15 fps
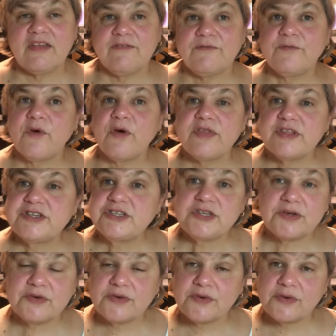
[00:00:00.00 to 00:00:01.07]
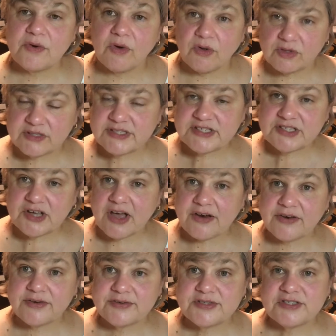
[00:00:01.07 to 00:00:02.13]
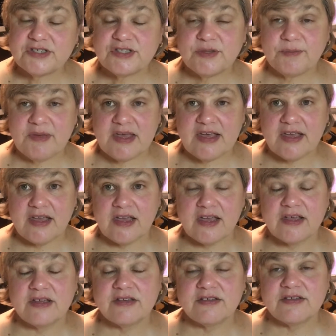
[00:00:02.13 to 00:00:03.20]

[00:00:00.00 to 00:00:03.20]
For the two oldest daughters to be